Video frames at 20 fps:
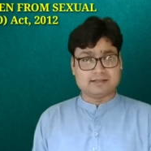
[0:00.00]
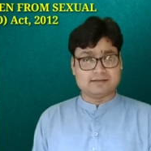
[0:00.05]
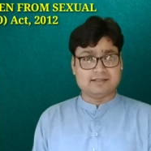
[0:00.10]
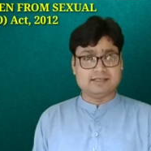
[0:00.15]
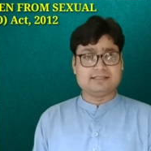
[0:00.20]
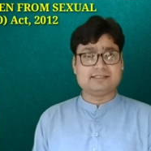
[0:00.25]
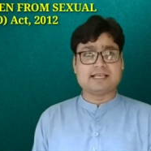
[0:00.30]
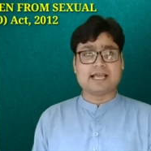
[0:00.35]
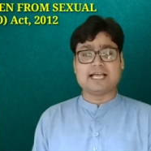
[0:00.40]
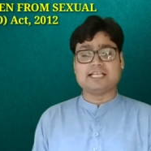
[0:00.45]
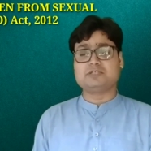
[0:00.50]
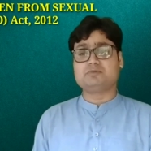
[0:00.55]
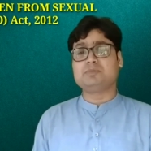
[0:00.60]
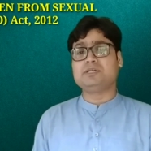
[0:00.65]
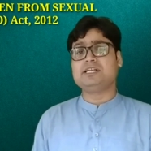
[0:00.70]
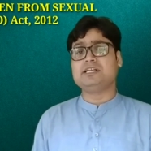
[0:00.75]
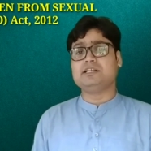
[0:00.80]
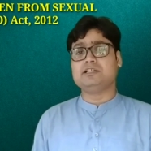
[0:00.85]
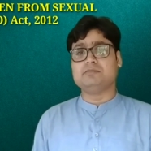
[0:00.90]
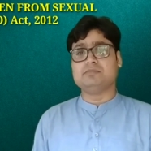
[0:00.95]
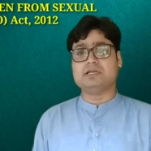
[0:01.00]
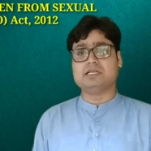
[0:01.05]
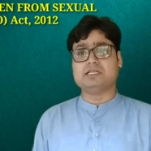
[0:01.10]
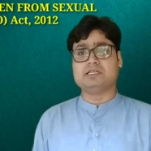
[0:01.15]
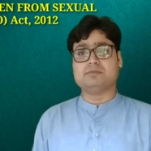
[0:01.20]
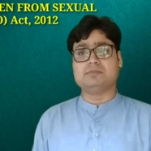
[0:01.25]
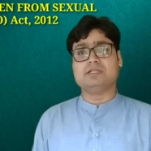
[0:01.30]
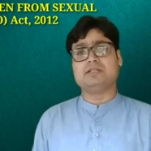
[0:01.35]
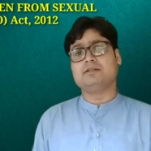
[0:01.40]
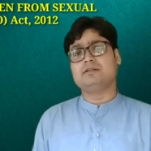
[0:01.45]
But this has been
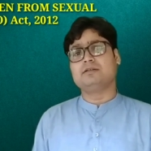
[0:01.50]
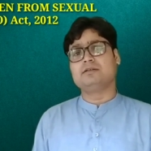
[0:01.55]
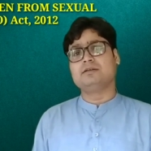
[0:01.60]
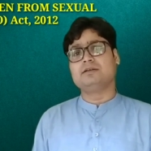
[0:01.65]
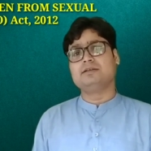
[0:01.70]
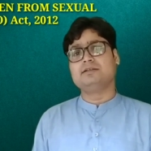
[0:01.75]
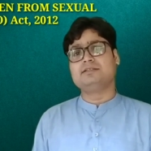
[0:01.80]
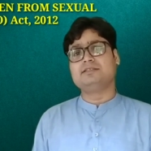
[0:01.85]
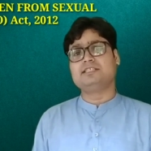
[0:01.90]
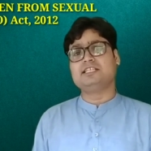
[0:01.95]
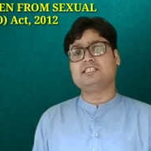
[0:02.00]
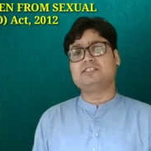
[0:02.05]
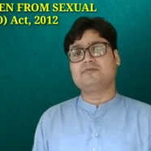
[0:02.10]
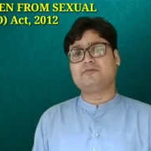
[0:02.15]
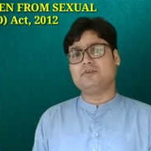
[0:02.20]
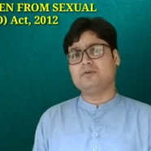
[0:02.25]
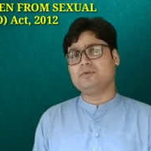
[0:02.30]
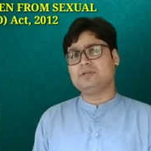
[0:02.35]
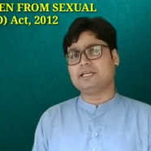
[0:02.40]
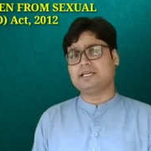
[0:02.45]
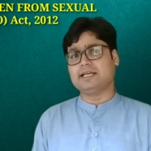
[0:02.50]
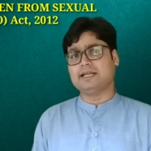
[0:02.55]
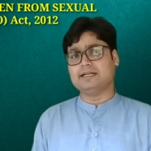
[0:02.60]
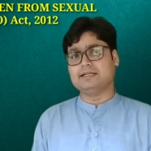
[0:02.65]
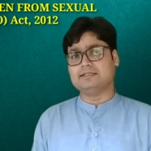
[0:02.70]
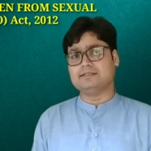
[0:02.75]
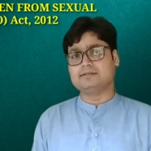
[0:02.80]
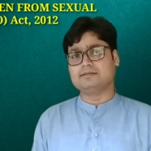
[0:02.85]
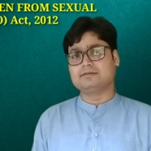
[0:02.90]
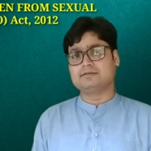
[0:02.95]
debatable since few
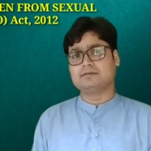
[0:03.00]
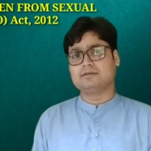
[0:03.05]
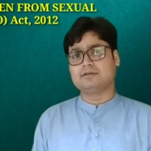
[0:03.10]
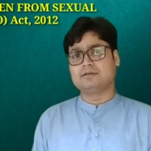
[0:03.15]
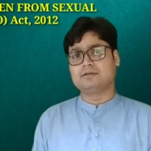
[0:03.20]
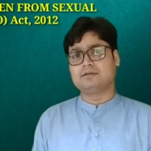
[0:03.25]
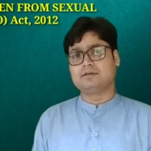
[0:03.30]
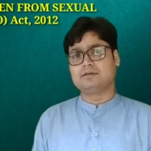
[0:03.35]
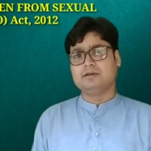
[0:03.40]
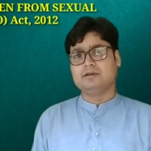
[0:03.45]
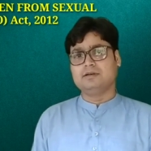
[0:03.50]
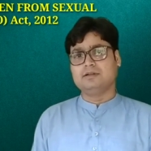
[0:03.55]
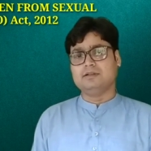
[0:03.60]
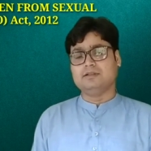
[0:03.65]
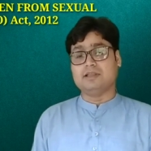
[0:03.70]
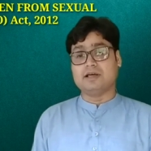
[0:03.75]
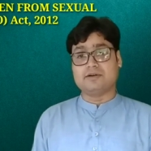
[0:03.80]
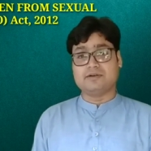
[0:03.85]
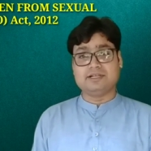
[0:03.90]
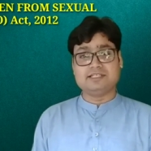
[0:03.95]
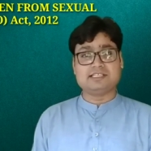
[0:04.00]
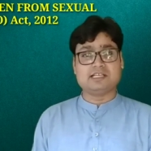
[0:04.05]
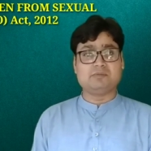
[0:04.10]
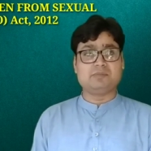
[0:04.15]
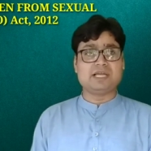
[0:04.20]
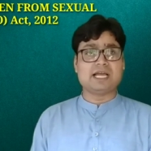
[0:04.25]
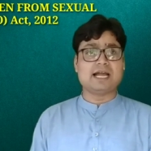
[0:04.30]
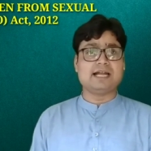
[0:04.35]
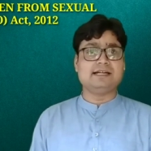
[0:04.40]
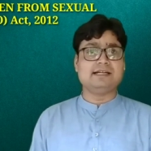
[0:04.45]
decades. The
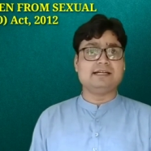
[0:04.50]
reason